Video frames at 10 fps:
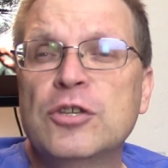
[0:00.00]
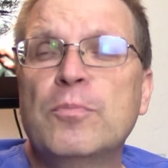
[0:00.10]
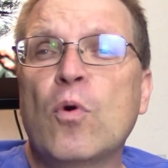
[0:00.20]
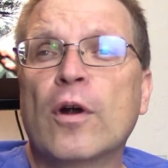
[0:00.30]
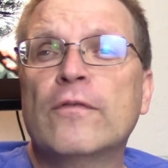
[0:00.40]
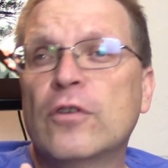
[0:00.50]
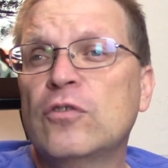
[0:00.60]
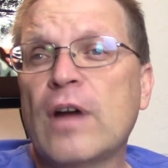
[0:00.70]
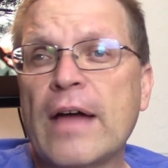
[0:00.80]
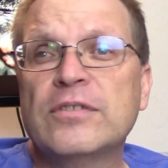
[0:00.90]
support for
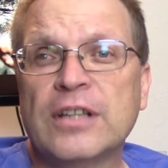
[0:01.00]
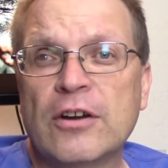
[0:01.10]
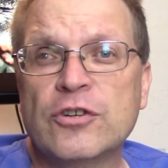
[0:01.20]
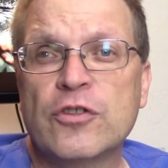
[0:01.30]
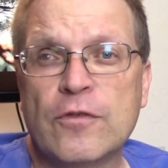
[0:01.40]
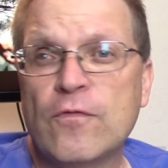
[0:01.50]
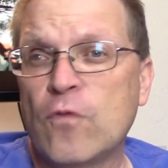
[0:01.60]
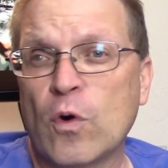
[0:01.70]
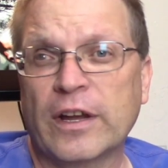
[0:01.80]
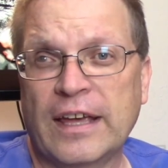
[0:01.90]
drives larger than
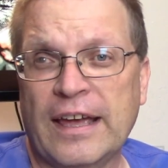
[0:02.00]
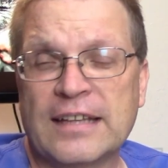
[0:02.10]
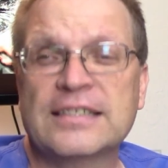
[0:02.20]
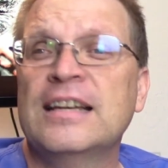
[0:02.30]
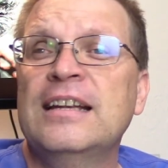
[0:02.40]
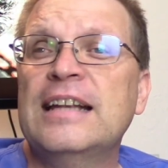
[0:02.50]
4 gigs.